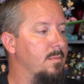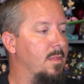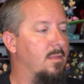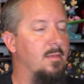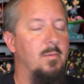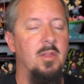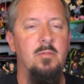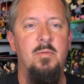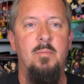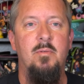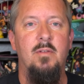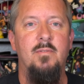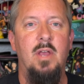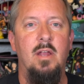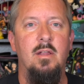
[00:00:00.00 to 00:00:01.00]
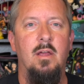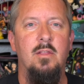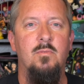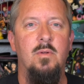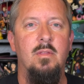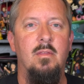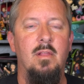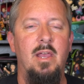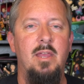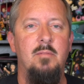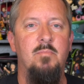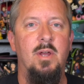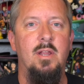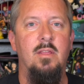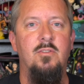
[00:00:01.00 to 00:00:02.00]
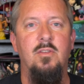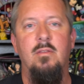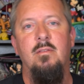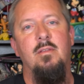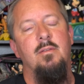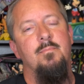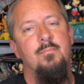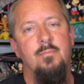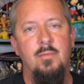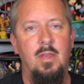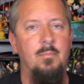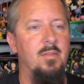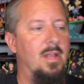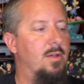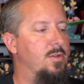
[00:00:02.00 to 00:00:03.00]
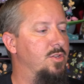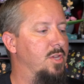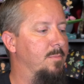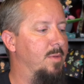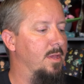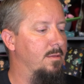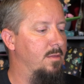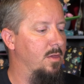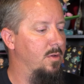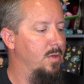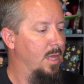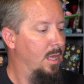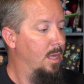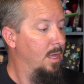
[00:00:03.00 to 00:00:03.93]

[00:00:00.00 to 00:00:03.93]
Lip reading: some other people have gotten other ones late, but it just comes down to shipping. So,